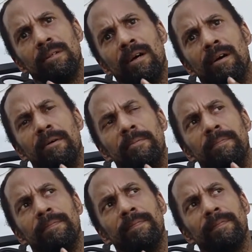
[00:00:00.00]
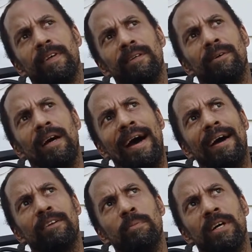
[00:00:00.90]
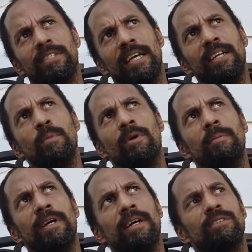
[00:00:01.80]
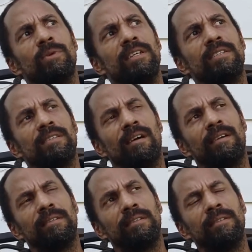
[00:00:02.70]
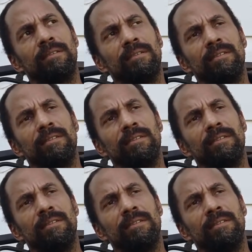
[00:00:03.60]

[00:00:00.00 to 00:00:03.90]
I don't act much anymore, but that's where I started.